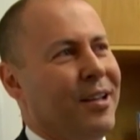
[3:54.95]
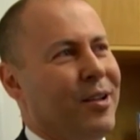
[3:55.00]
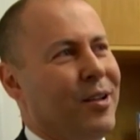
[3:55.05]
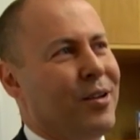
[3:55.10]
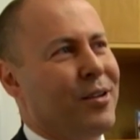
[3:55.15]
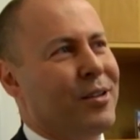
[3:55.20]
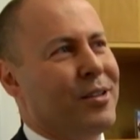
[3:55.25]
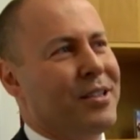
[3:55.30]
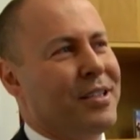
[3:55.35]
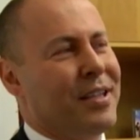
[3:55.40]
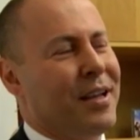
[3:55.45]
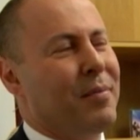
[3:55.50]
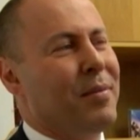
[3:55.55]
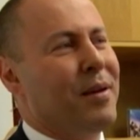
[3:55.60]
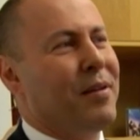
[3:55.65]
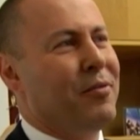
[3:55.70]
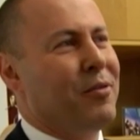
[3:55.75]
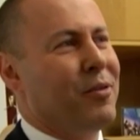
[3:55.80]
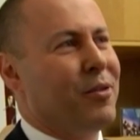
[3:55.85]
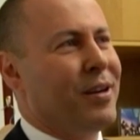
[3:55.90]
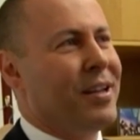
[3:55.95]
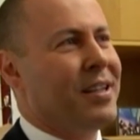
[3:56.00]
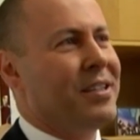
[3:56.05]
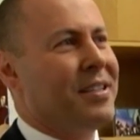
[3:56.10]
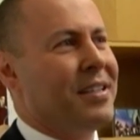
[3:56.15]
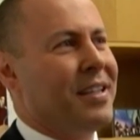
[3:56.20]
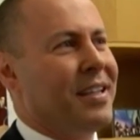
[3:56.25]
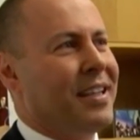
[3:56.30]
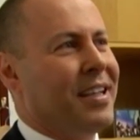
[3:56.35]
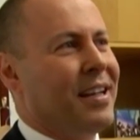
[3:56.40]
long summer for
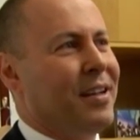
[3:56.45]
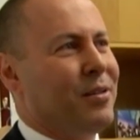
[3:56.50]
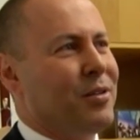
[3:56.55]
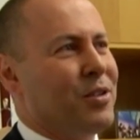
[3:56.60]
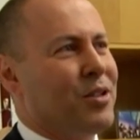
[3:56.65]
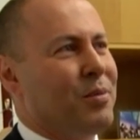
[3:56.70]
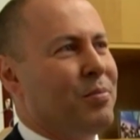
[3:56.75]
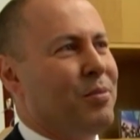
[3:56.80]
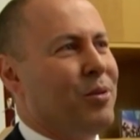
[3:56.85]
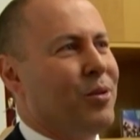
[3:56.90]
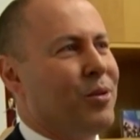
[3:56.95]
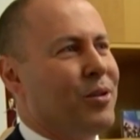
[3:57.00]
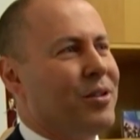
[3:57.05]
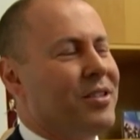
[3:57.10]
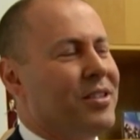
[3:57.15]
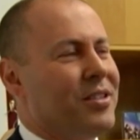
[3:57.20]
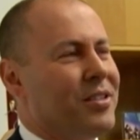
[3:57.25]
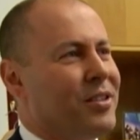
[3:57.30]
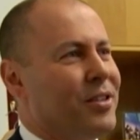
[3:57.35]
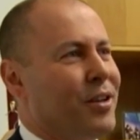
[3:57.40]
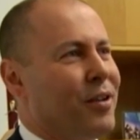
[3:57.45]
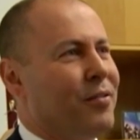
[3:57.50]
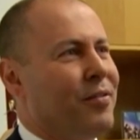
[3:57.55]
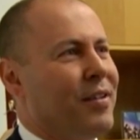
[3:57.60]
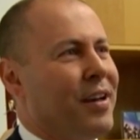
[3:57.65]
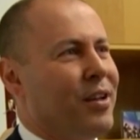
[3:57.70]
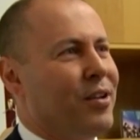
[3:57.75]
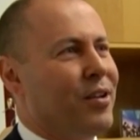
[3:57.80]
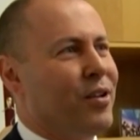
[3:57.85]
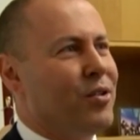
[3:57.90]
us Carlton supporters, and so
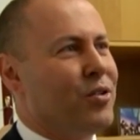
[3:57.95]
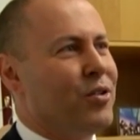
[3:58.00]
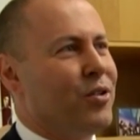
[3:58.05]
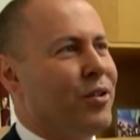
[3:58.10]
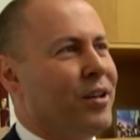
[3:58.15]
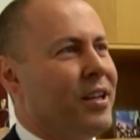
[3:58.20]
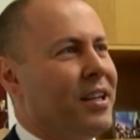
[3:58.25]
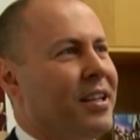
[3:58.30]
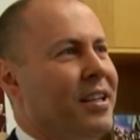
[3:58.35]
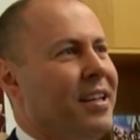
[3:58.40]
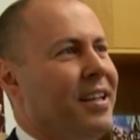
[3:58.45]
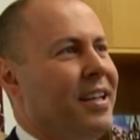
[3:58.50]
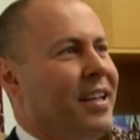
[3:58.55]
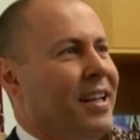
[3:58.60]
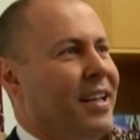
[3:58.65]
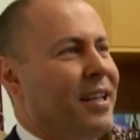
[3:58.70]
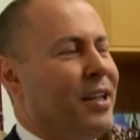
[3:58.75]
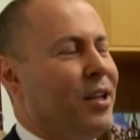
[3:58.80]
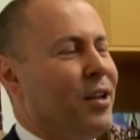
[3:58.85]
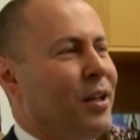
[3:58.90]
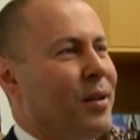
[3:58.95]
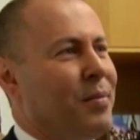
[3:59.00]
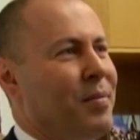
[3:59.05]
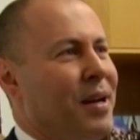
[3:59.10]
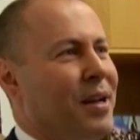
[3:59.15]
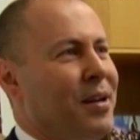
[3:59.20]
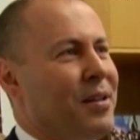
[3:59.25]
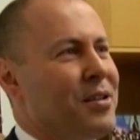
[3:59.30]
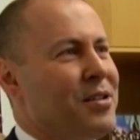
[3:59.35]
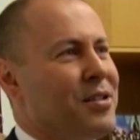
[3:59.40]
far no joy in the early
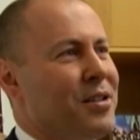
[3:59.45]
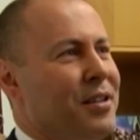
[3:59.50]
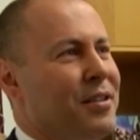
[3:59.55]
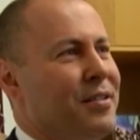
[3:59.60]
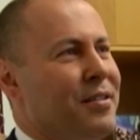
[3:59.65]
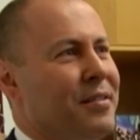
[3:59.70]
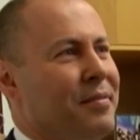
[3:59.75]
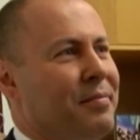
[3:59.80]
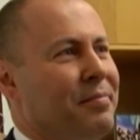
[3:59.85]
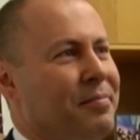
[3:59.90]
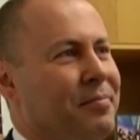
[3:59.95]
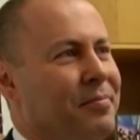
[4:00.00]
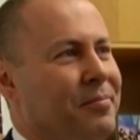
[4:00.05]
part of the season.